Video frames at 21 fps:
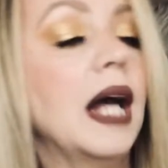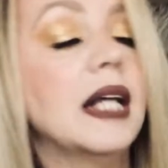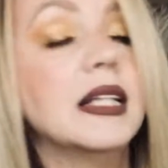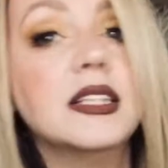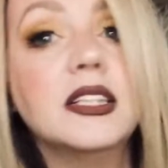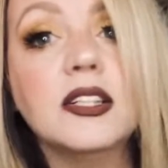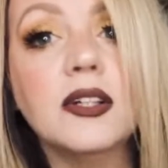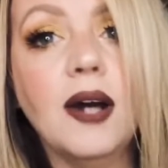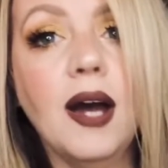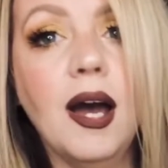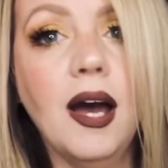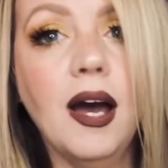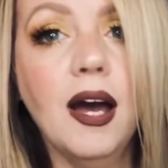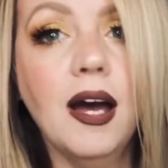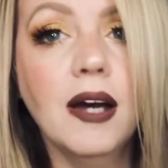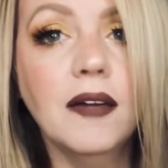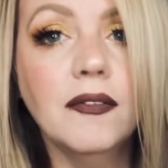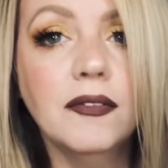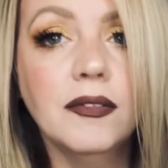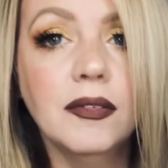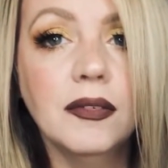I still
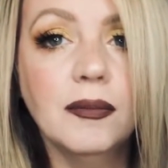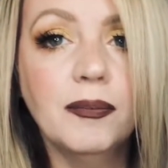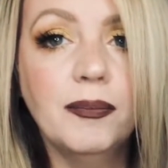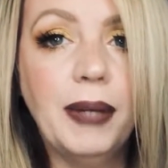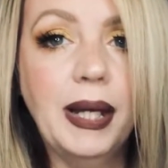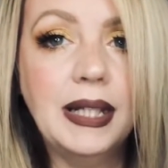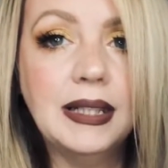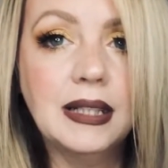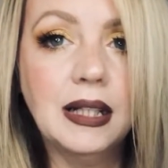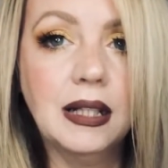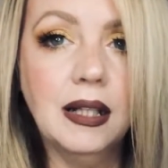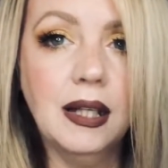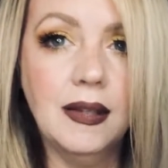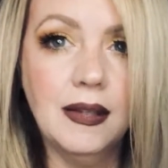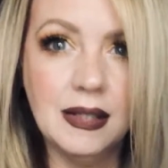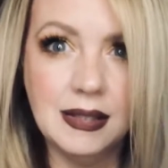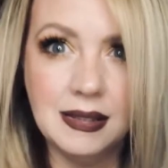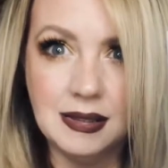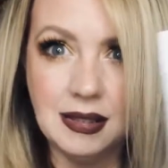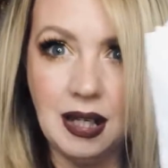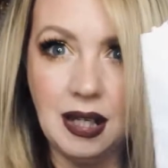have basically
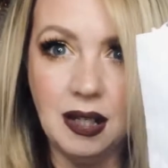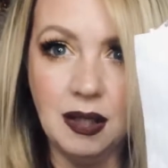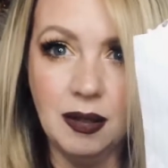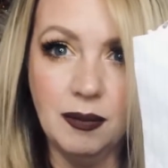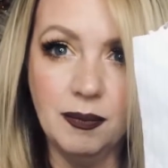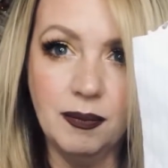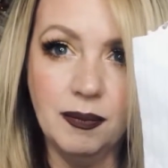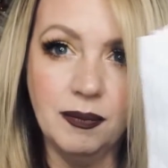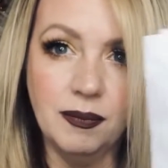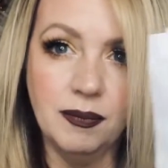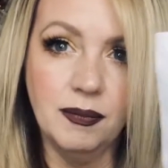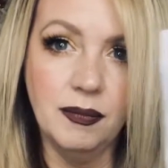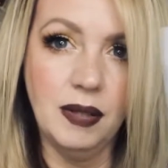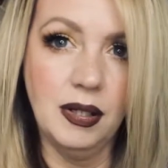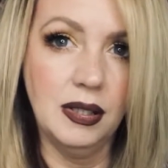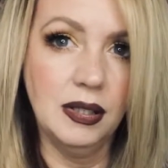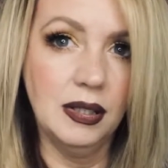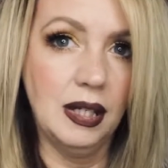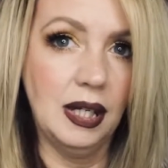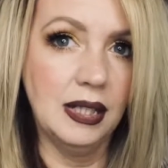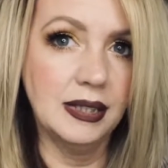the same
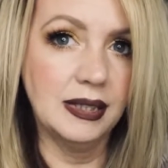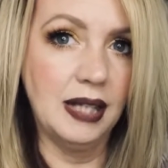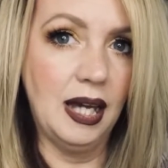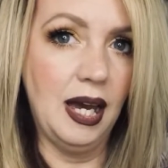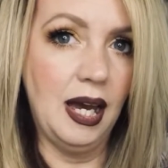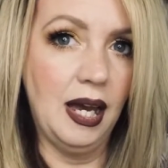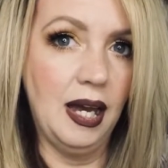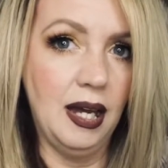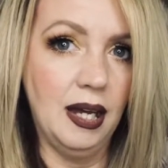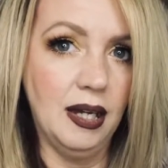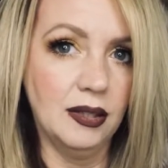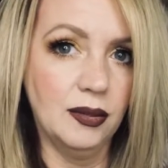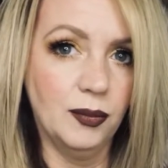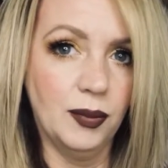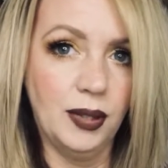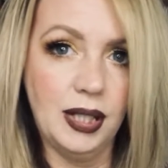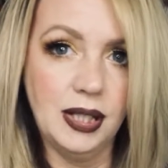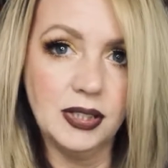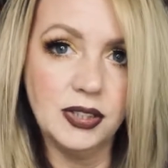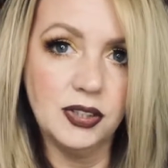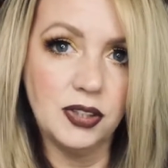as I had
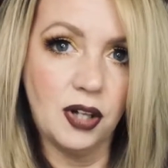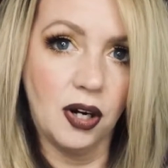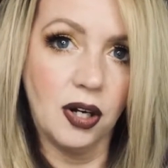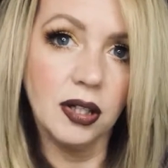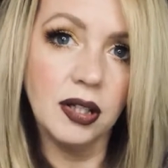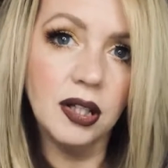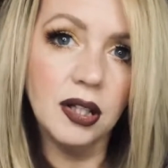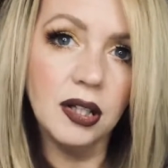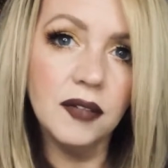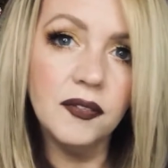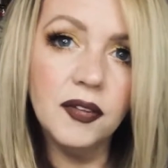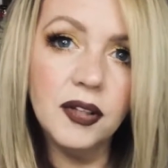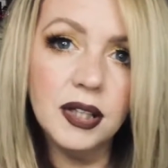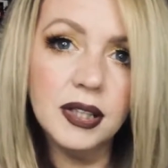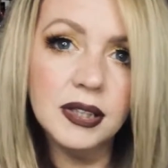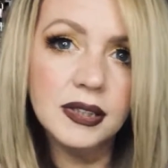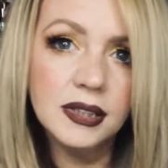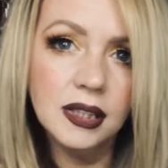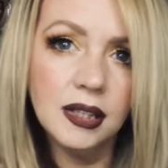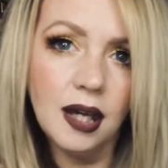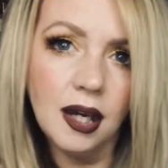when I started, if you
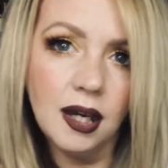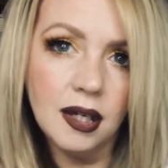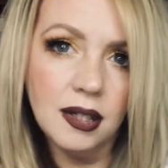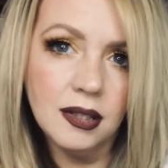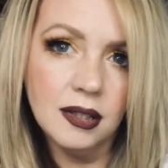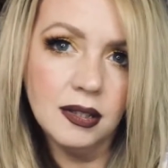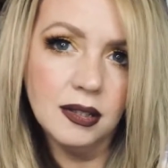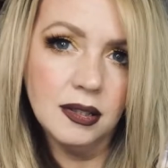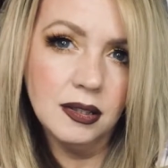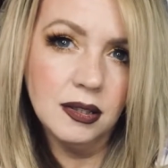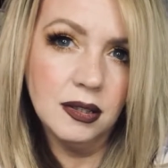can see that.